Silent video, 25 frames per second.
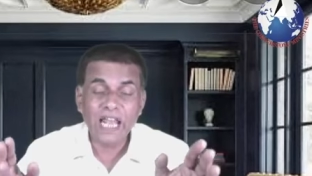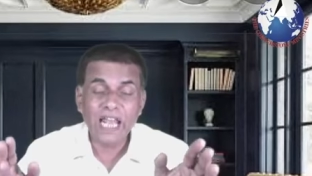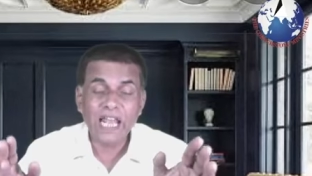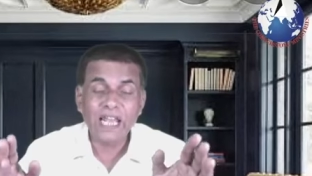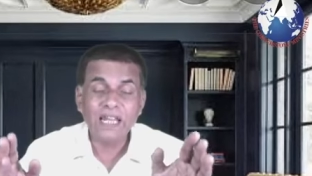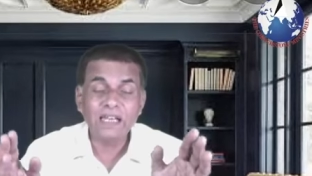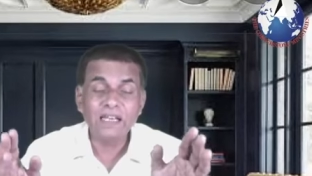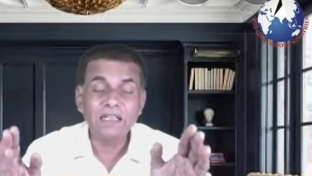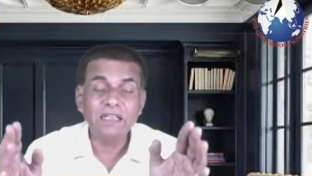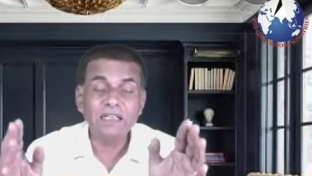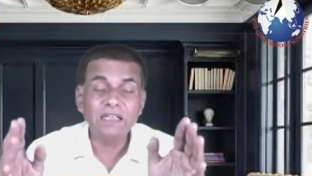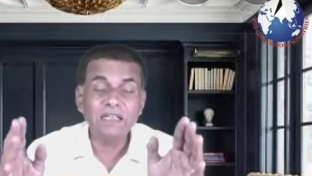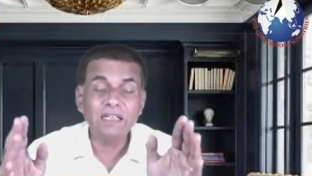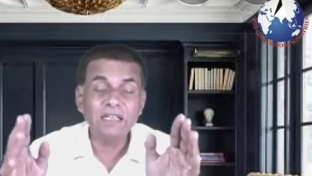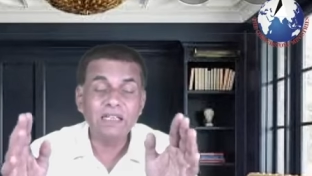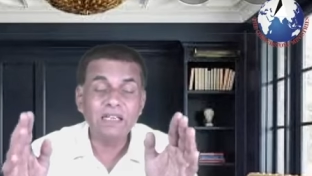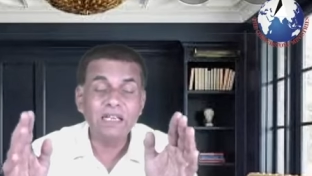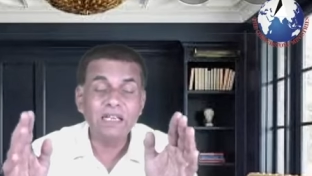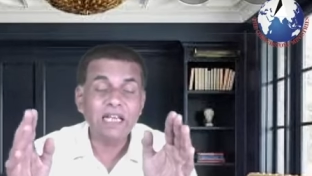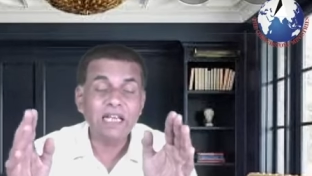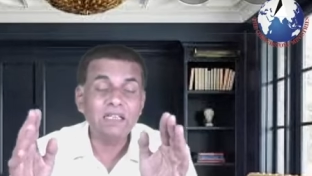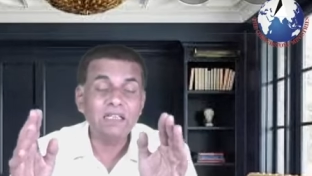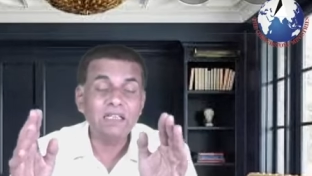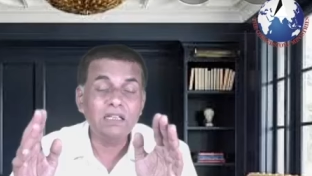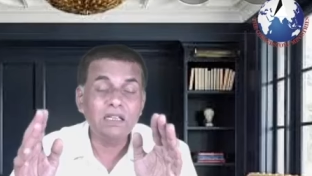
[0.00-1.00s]
And
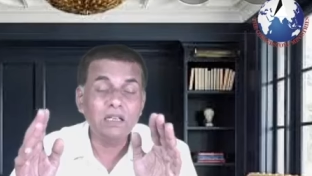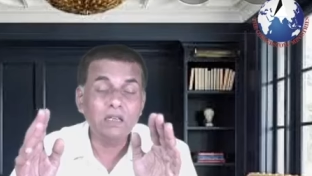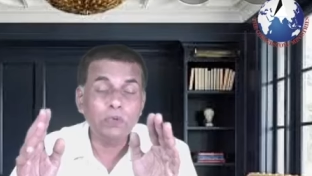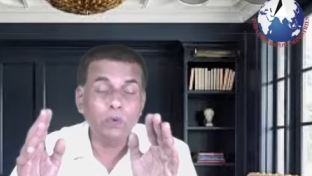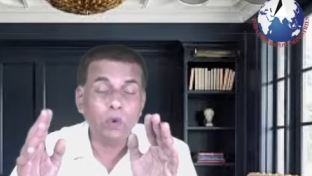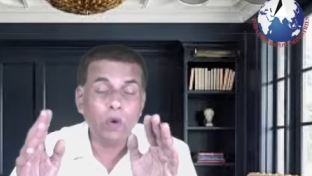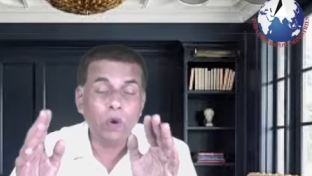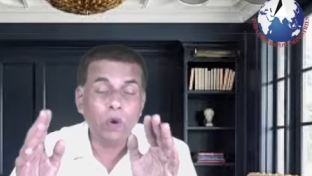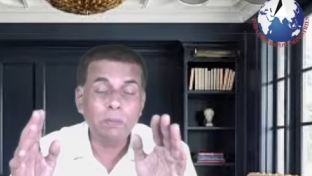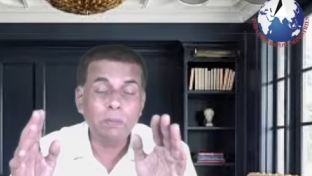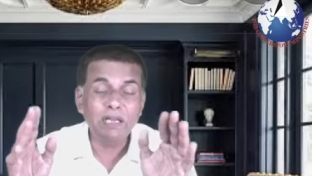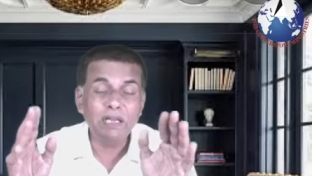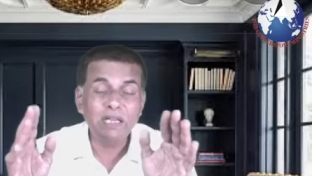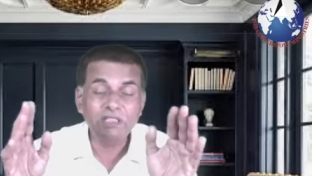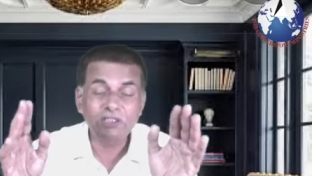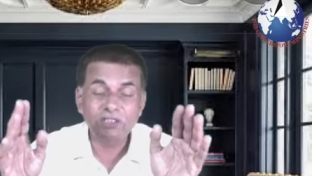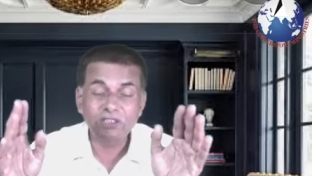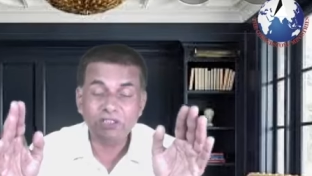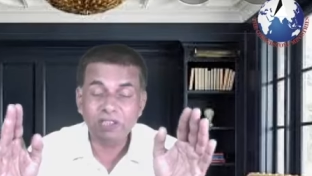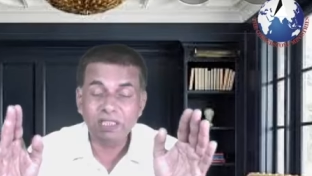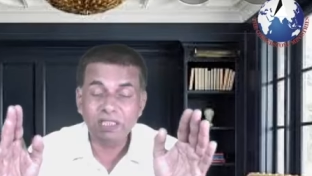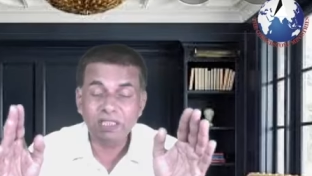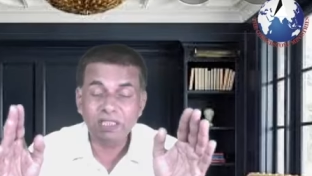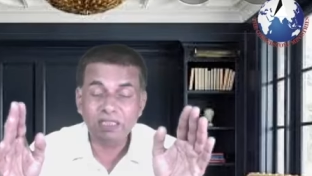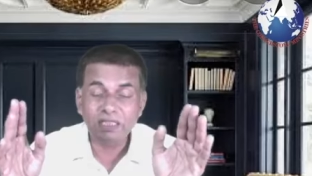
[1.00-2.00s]
let nobody
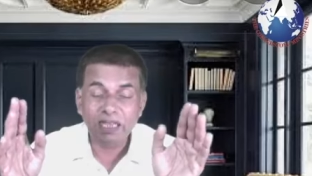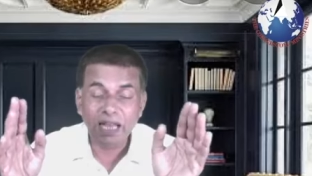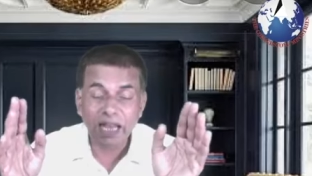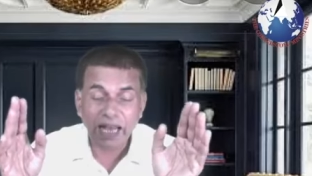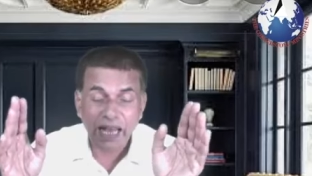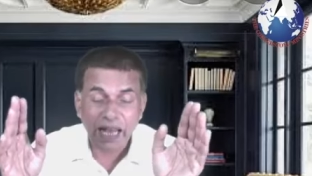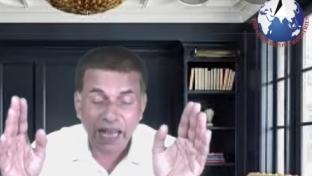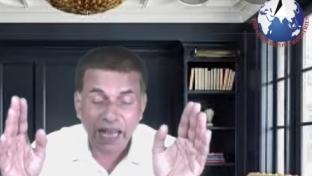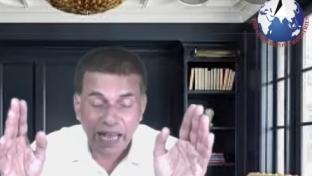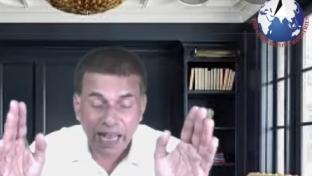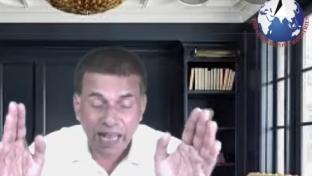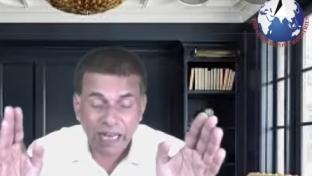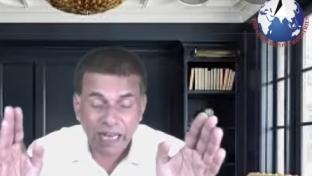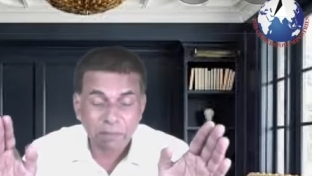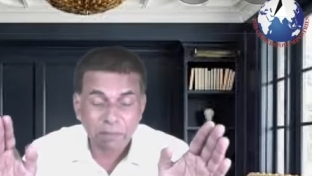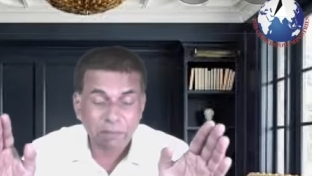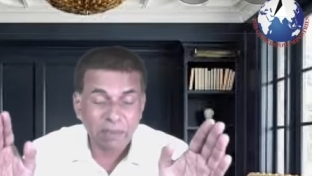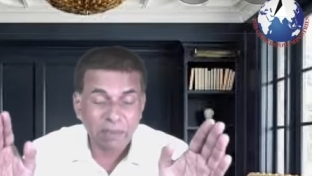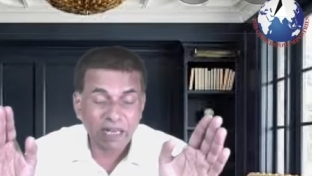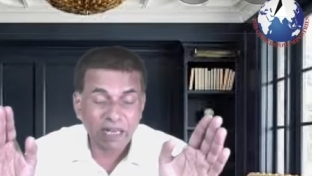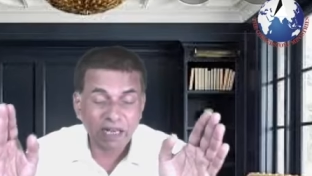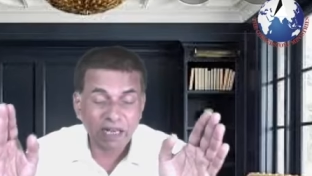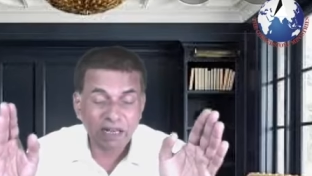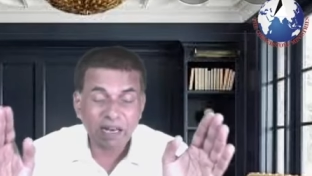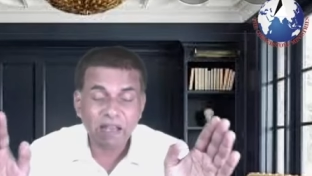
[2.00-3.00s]
see the
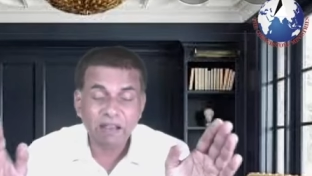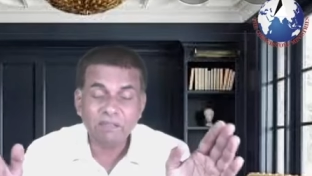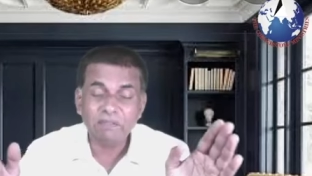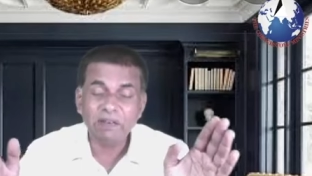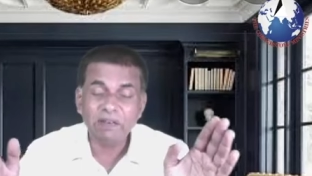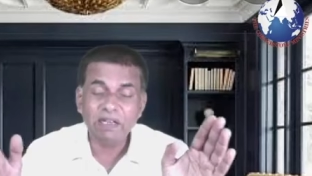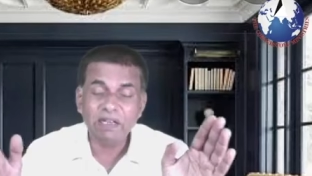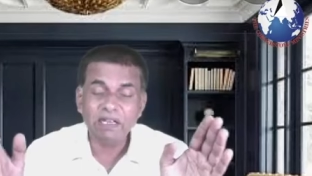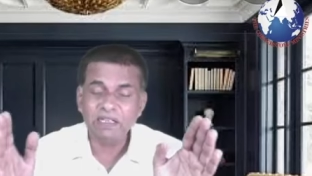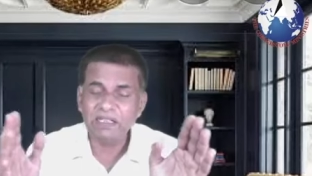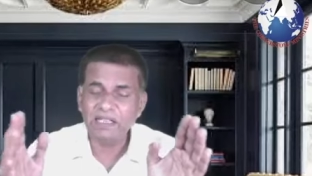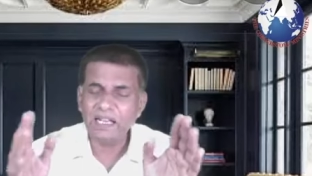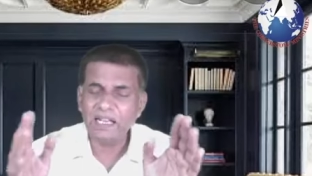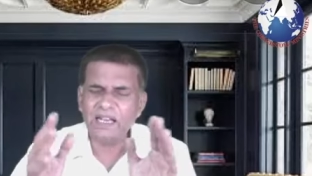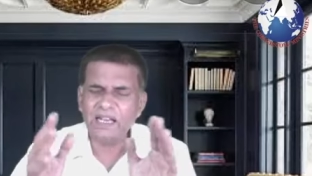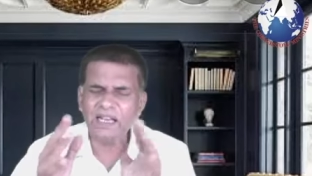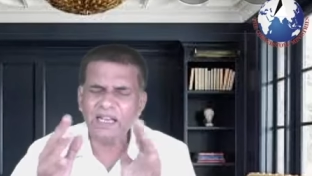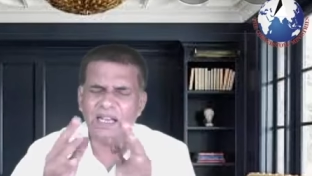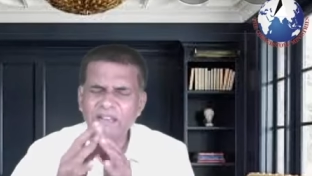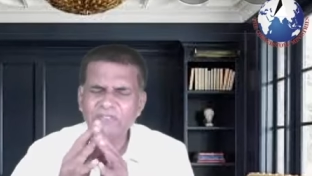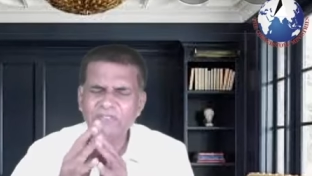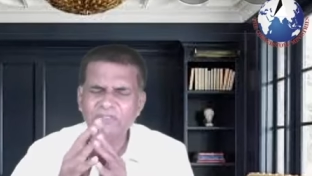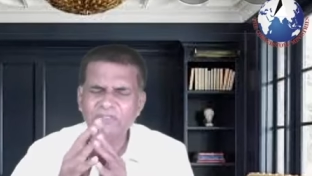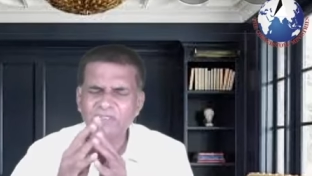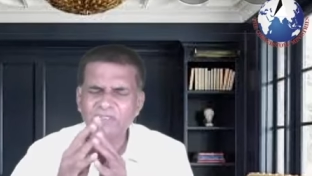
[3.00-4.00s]
enemy never in their
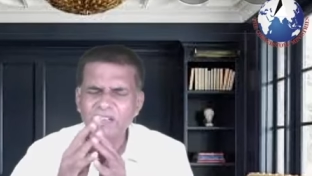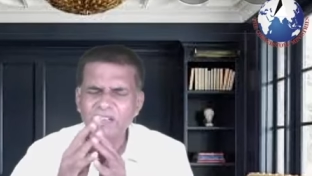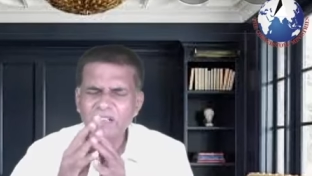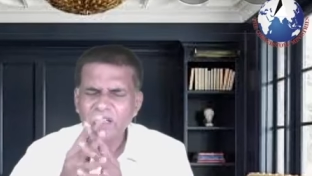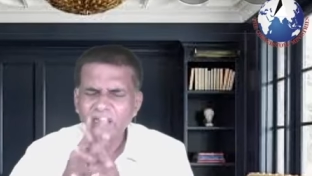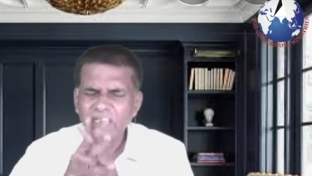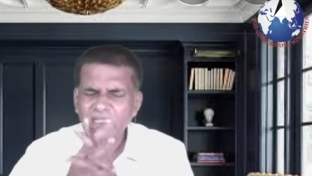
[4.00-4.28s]
life.